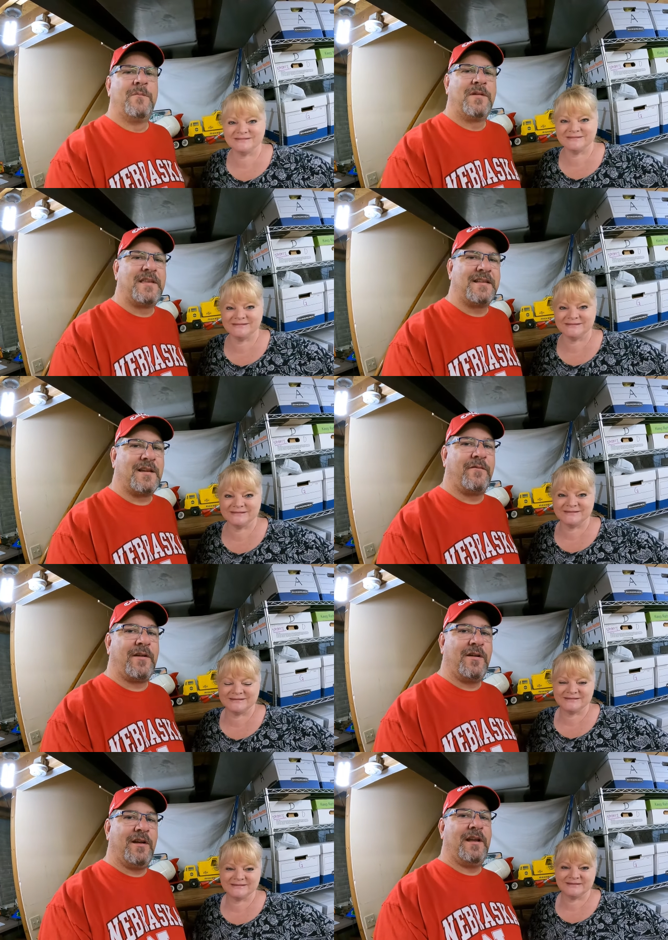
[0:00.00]
Speaker 1: but that's a
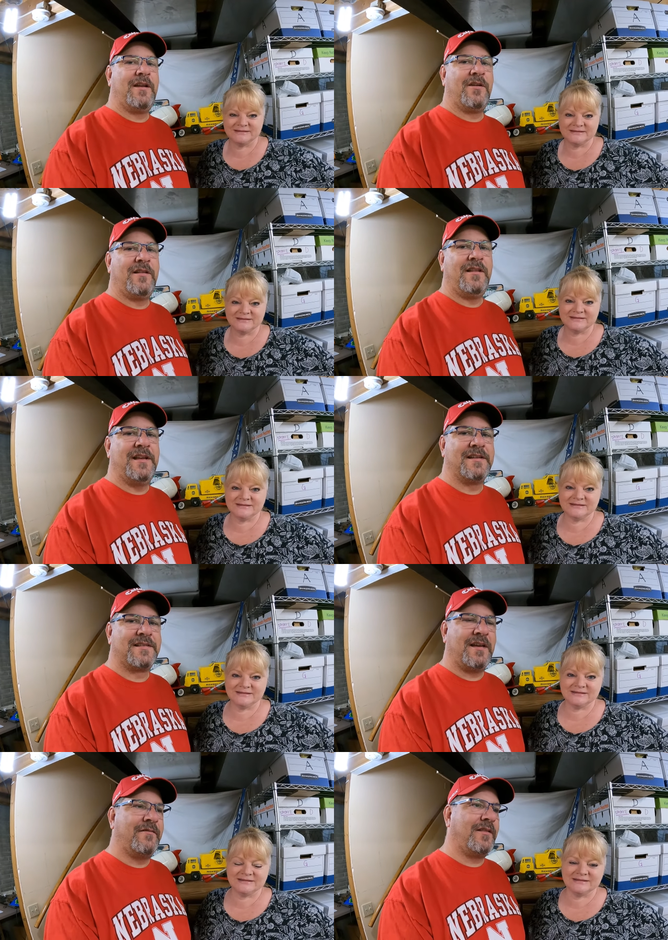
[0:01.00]
very good
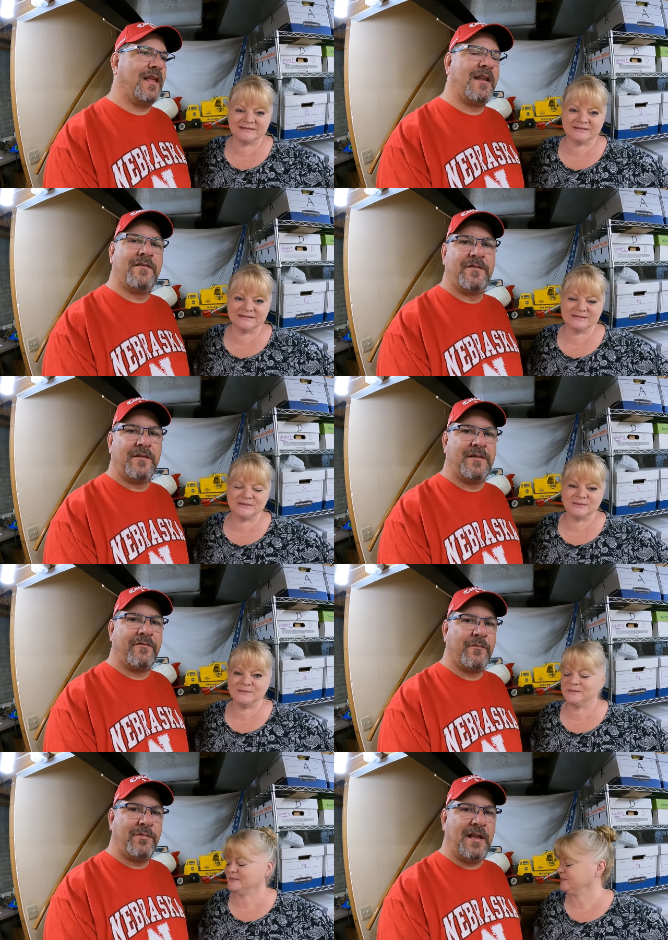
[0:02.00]
list of a lot of the
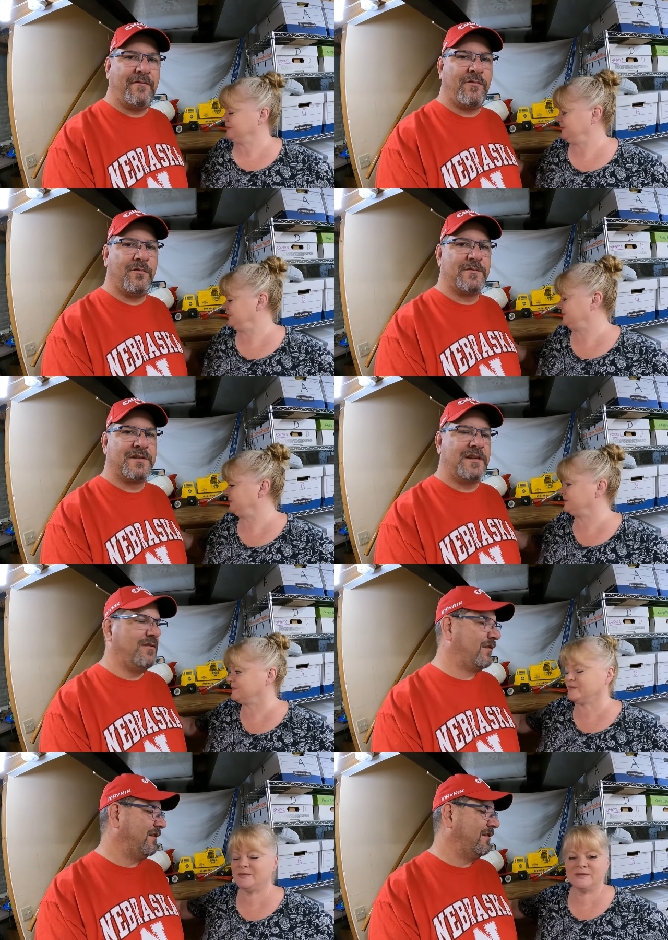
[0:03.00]
different platforms that
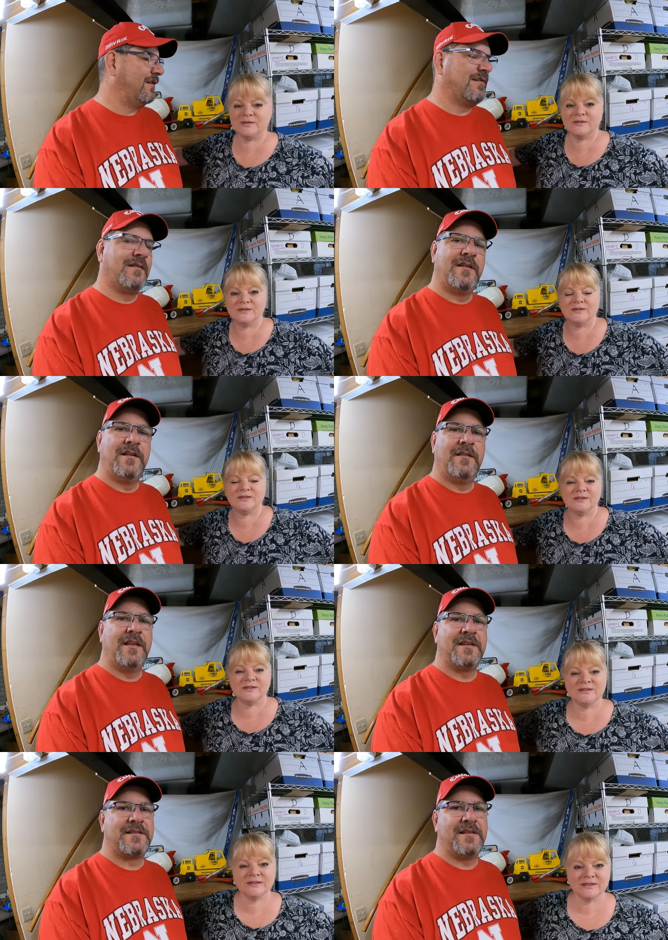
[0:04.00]
you can
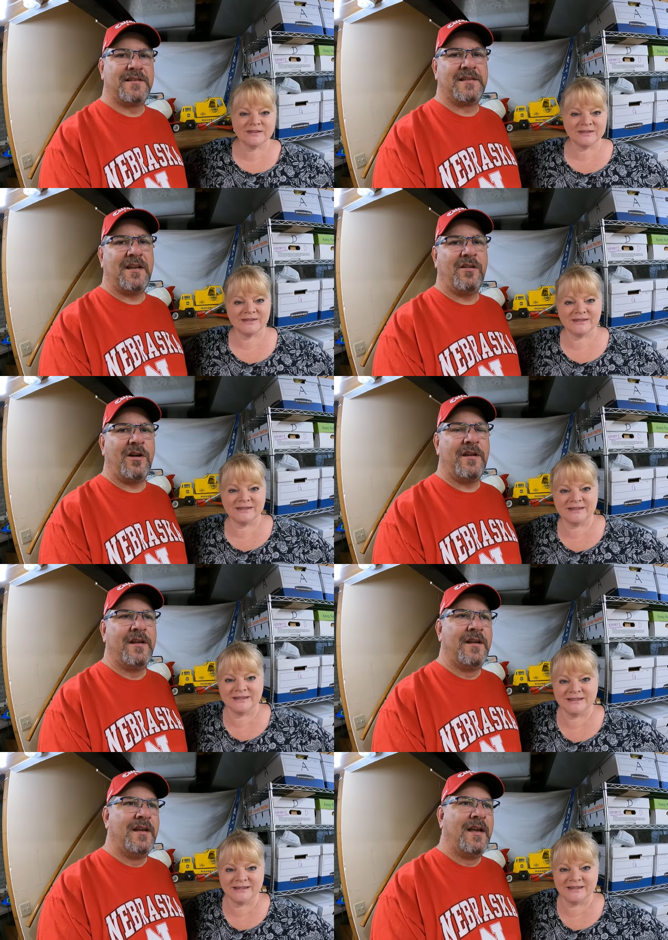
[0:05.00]
list and sell on.
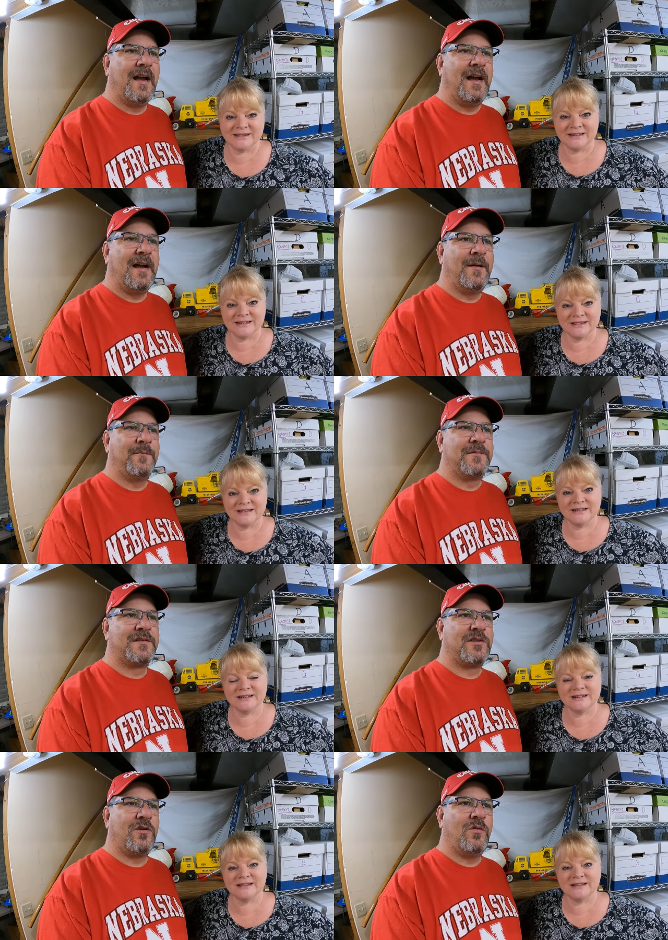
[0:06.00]
Um,
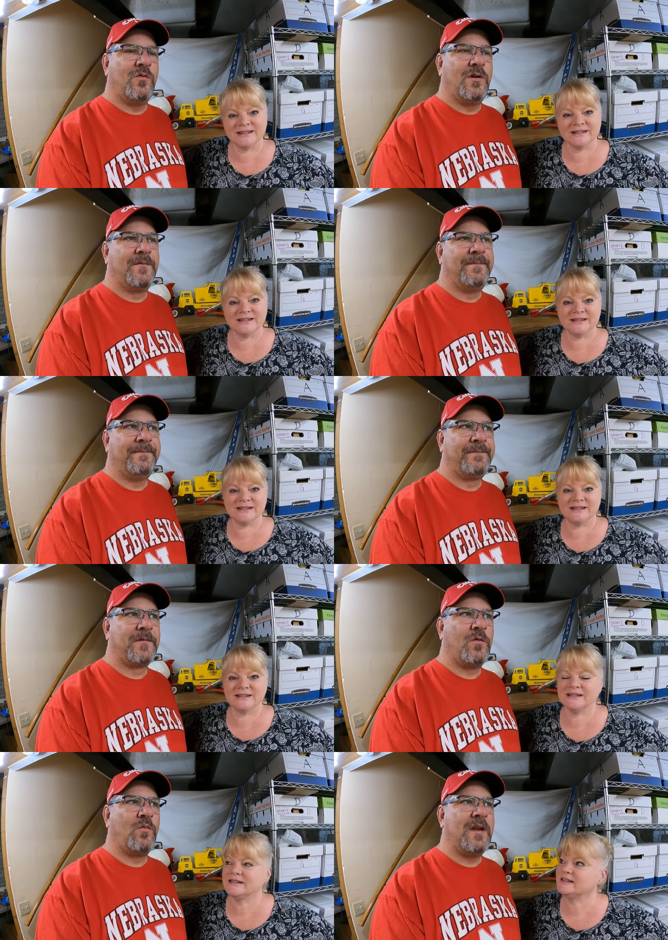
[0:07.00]
so
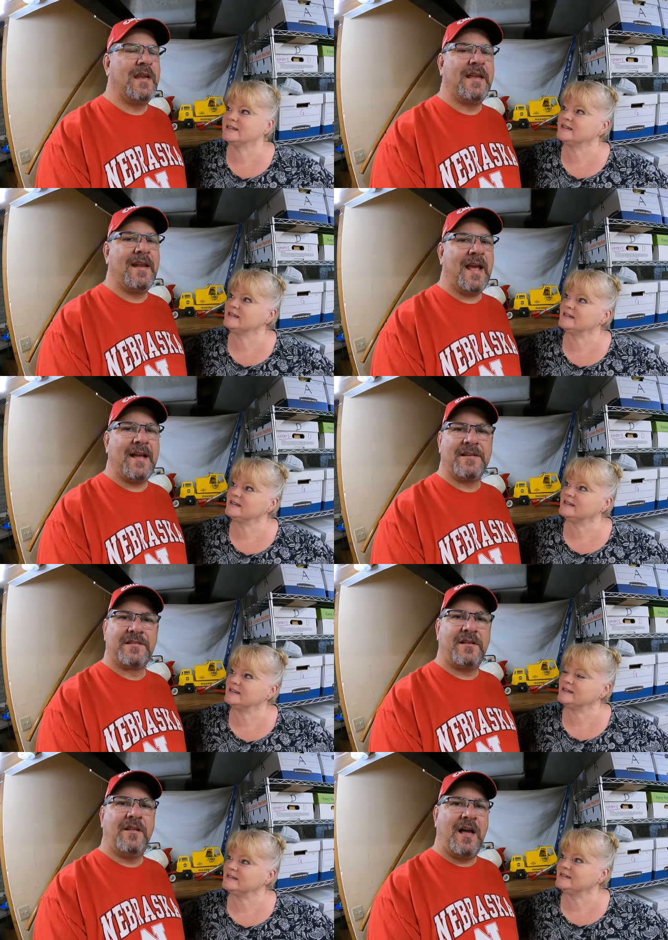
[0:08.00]
we get
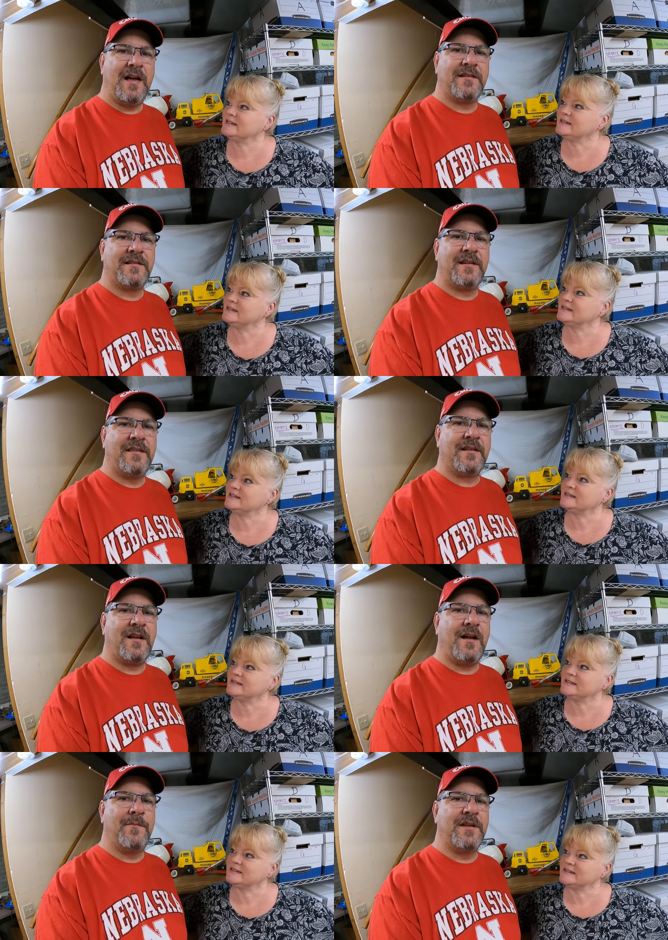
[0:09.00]
asked a lot in the
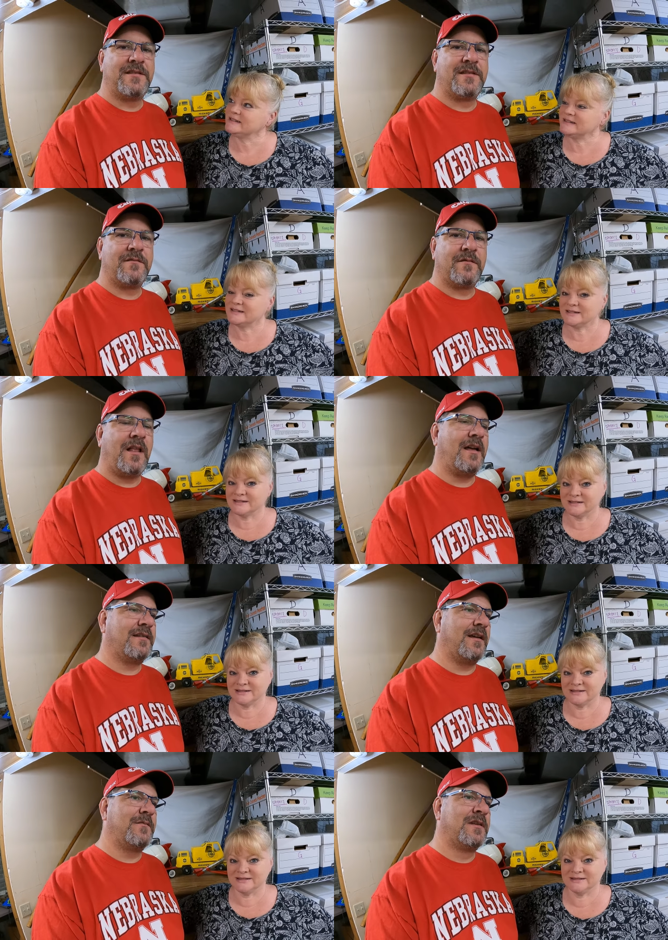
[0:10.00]
comments a lot of
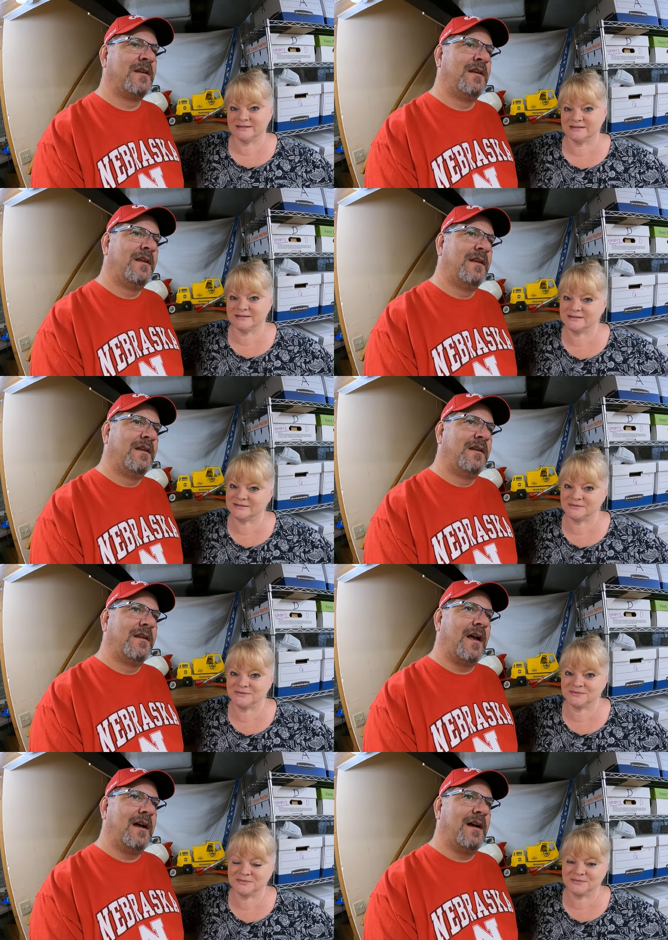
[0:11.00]
times
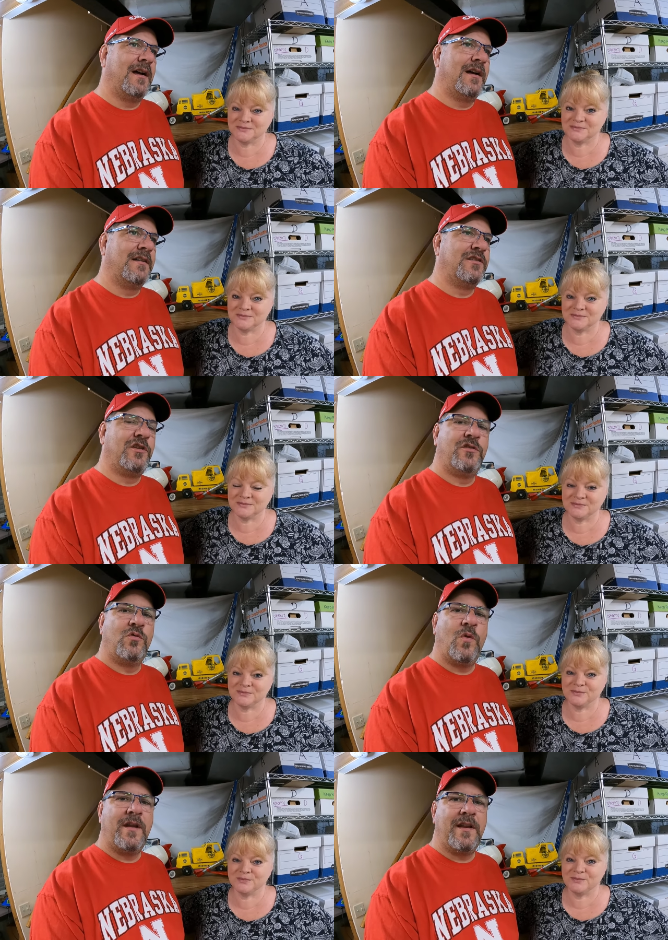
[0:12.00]
uh, do you do
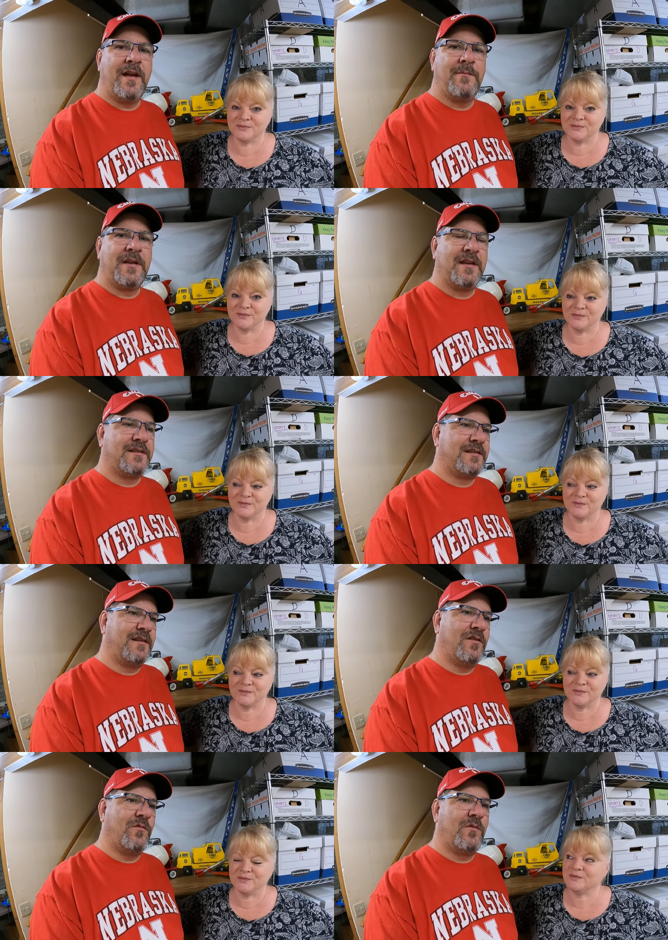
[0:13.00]
whatnot? Because you know